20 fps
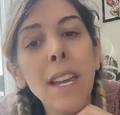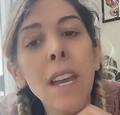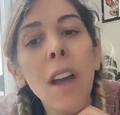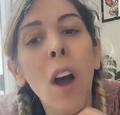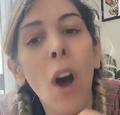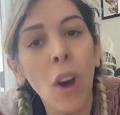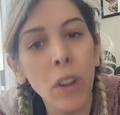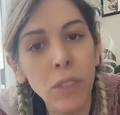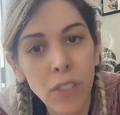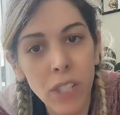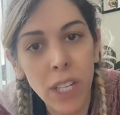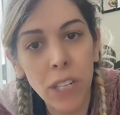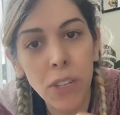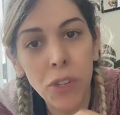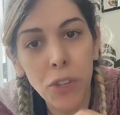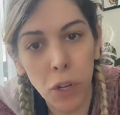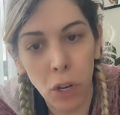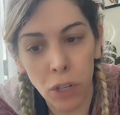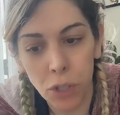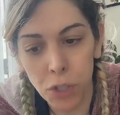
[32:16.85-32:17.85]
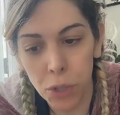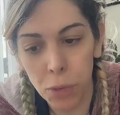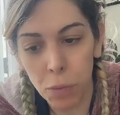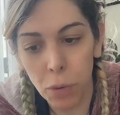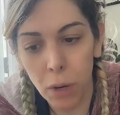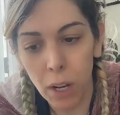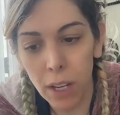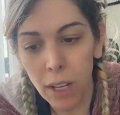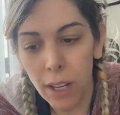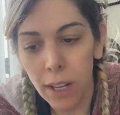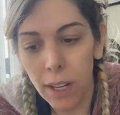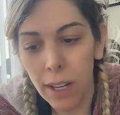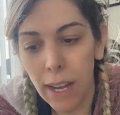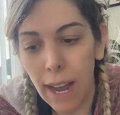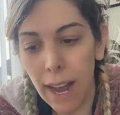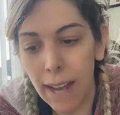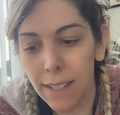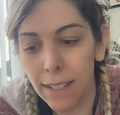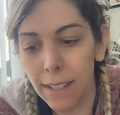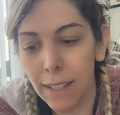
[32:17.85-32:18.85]
Is he haunting Joshua?
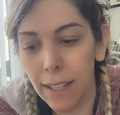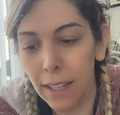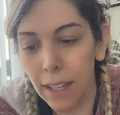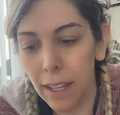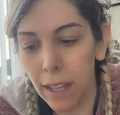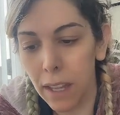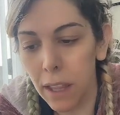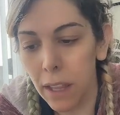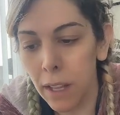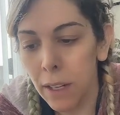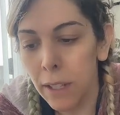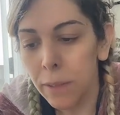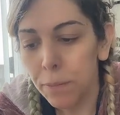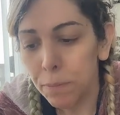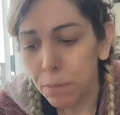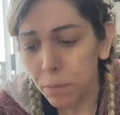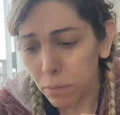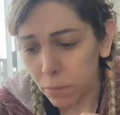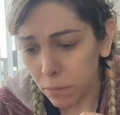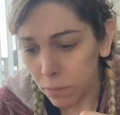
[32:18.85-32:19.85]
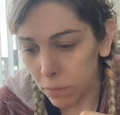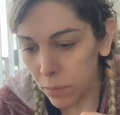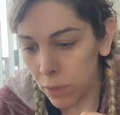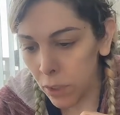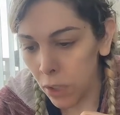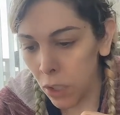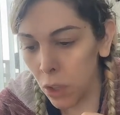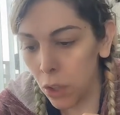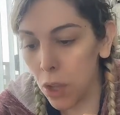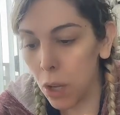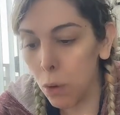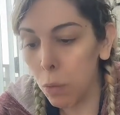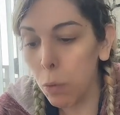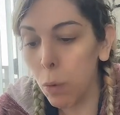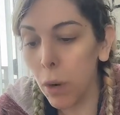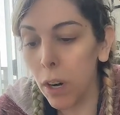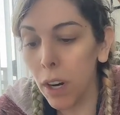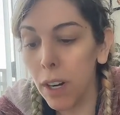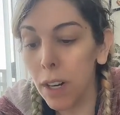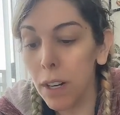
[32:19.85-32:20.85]
asked Lilith.
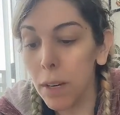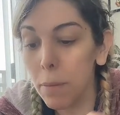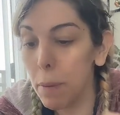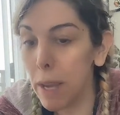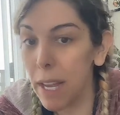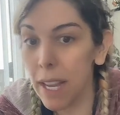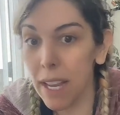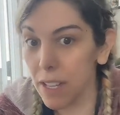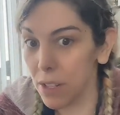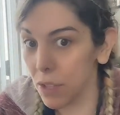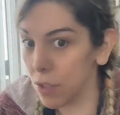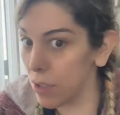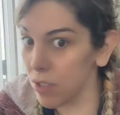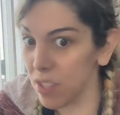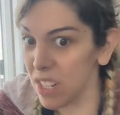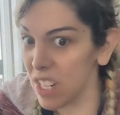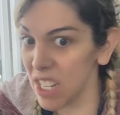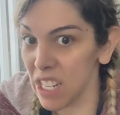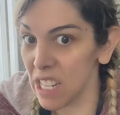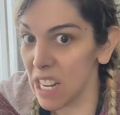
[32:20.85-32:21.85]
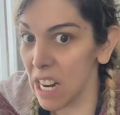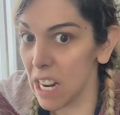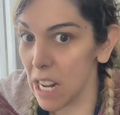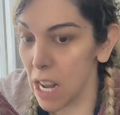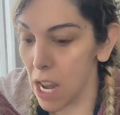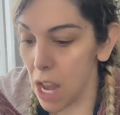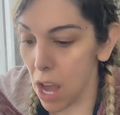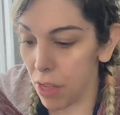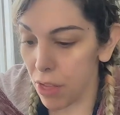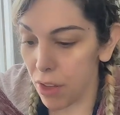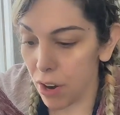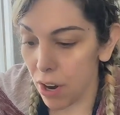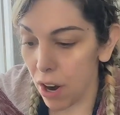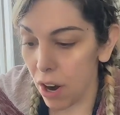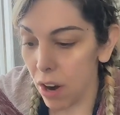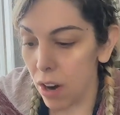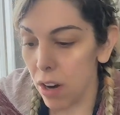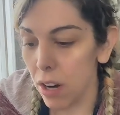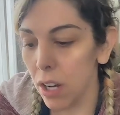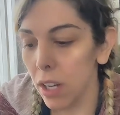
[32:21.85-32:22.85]
The word be as good as any
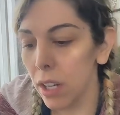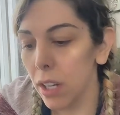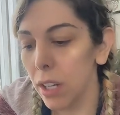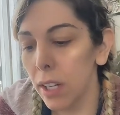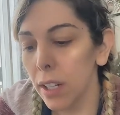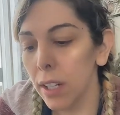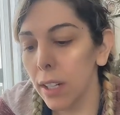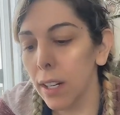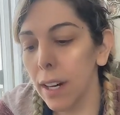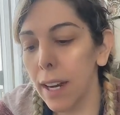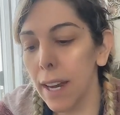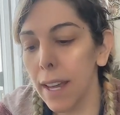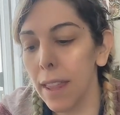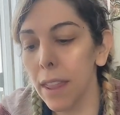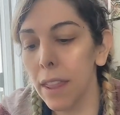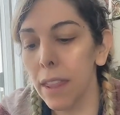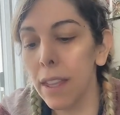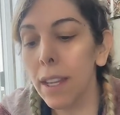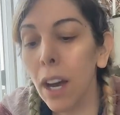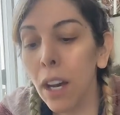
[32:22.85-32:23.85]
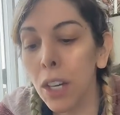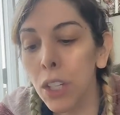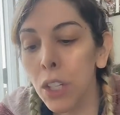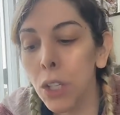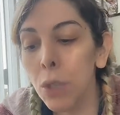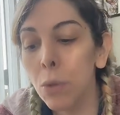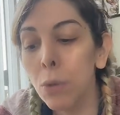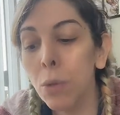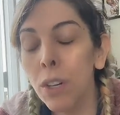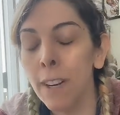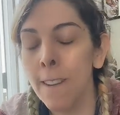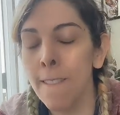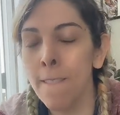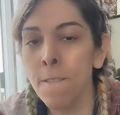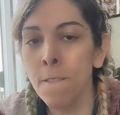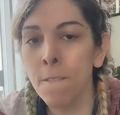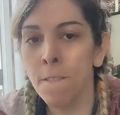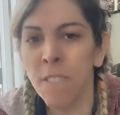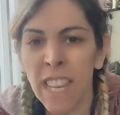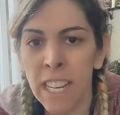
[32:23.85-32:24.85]
other. I thought you
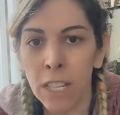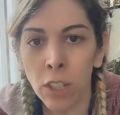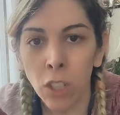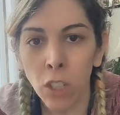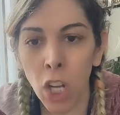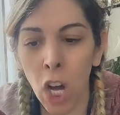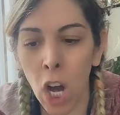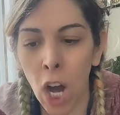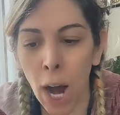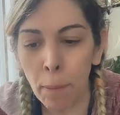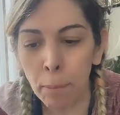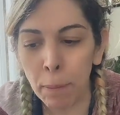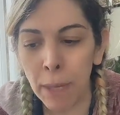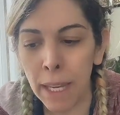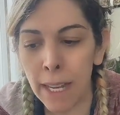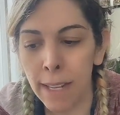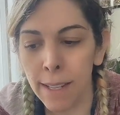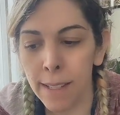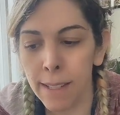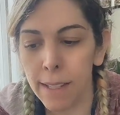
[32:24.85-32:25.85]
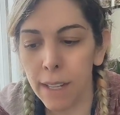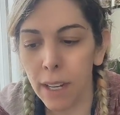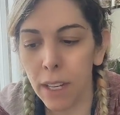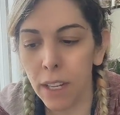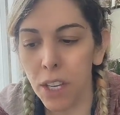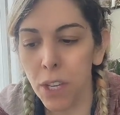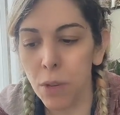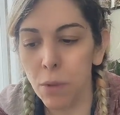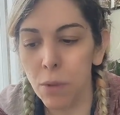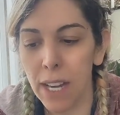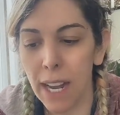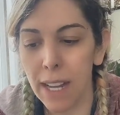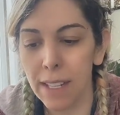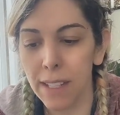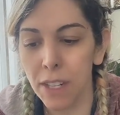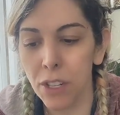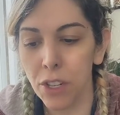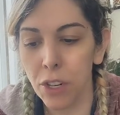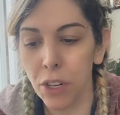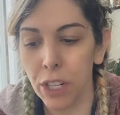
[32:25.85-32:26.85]
could feel Hopkins,
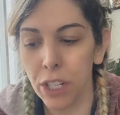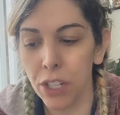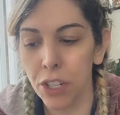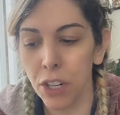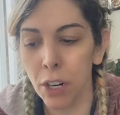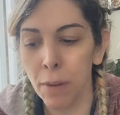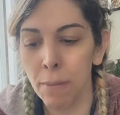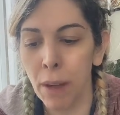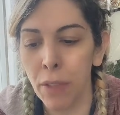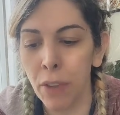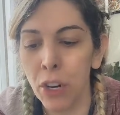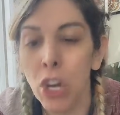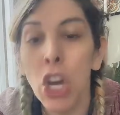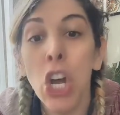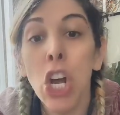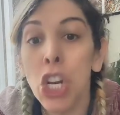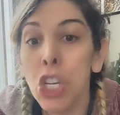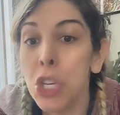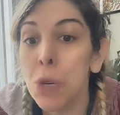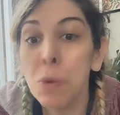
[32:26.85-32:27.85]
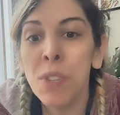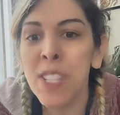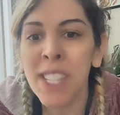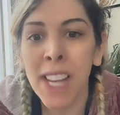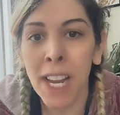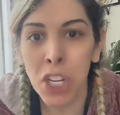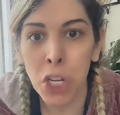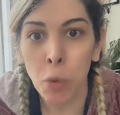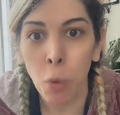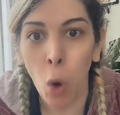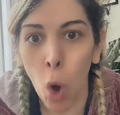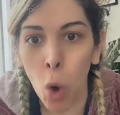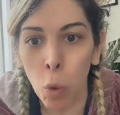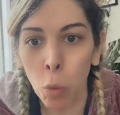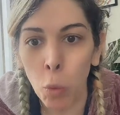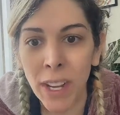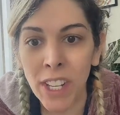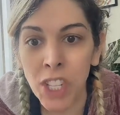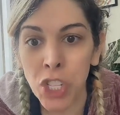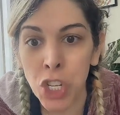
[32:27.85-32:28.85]
accused Essie, turning to her mother. You said
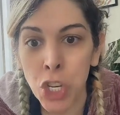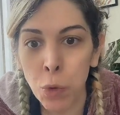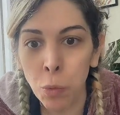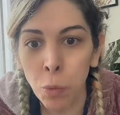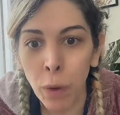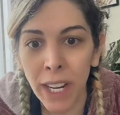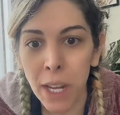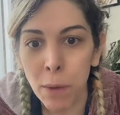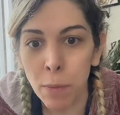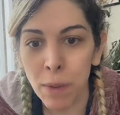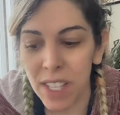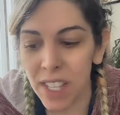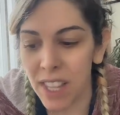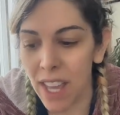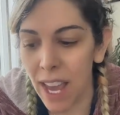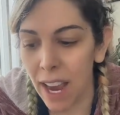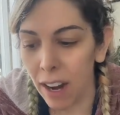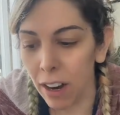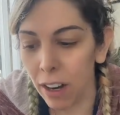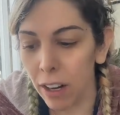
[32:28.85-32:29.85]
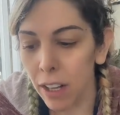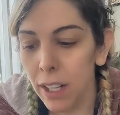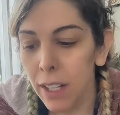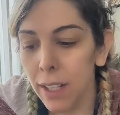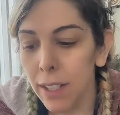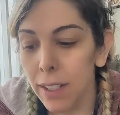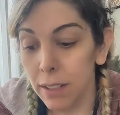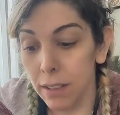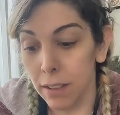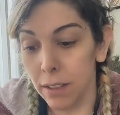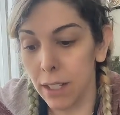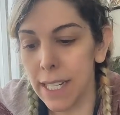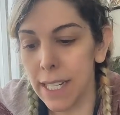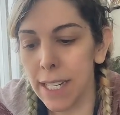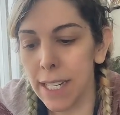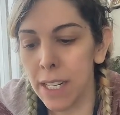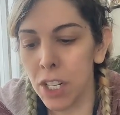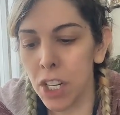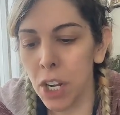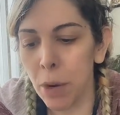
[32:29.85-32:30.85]
you always knew when he was there.
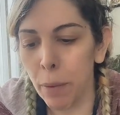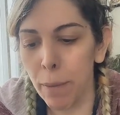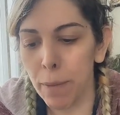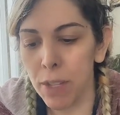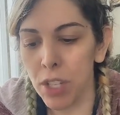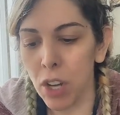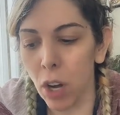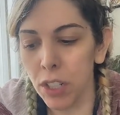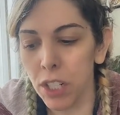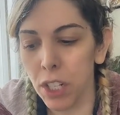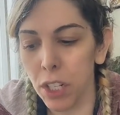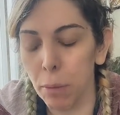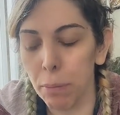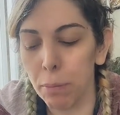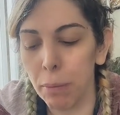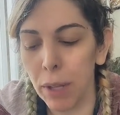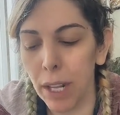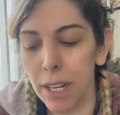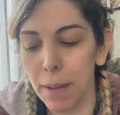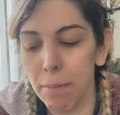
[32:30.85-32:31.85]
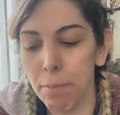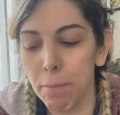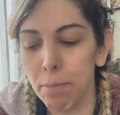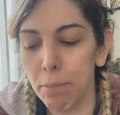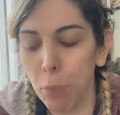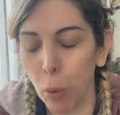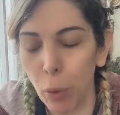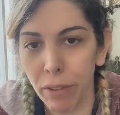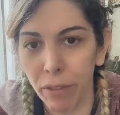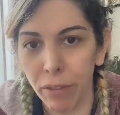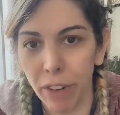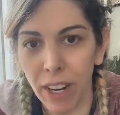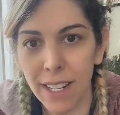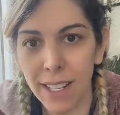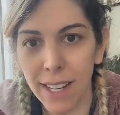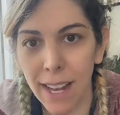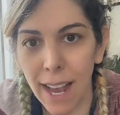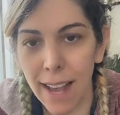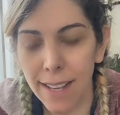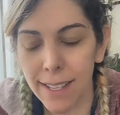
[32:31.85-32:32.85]
I didn't know he was haunting your bloody
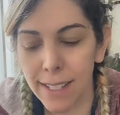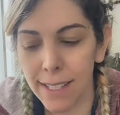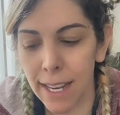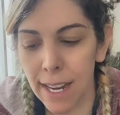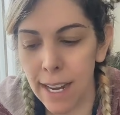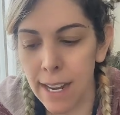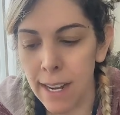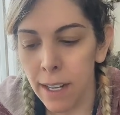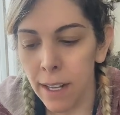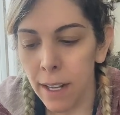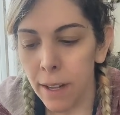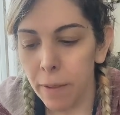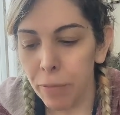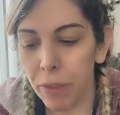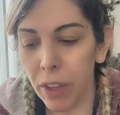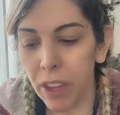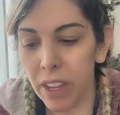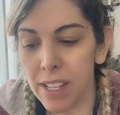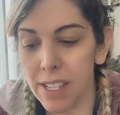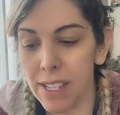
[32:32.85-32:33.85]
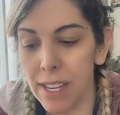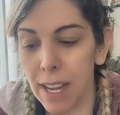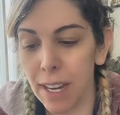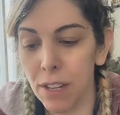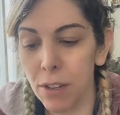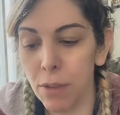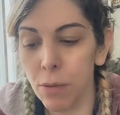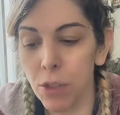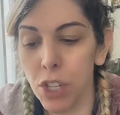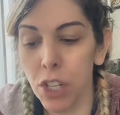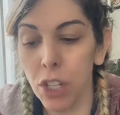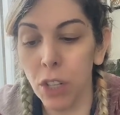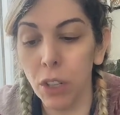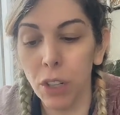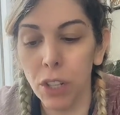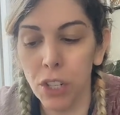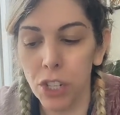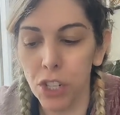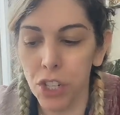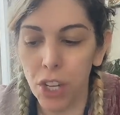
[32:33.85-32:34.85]
boyfriend, Essie, Lilith said, and
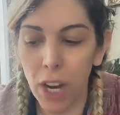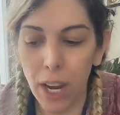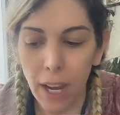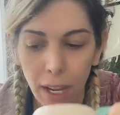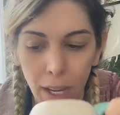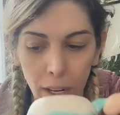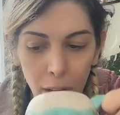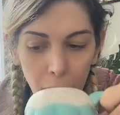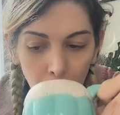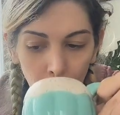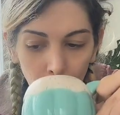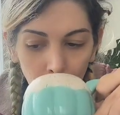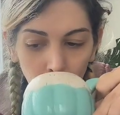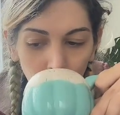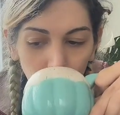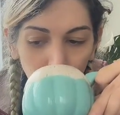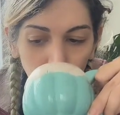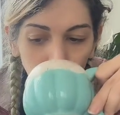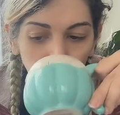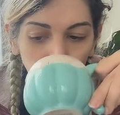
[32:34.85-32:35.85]
she looked shaken.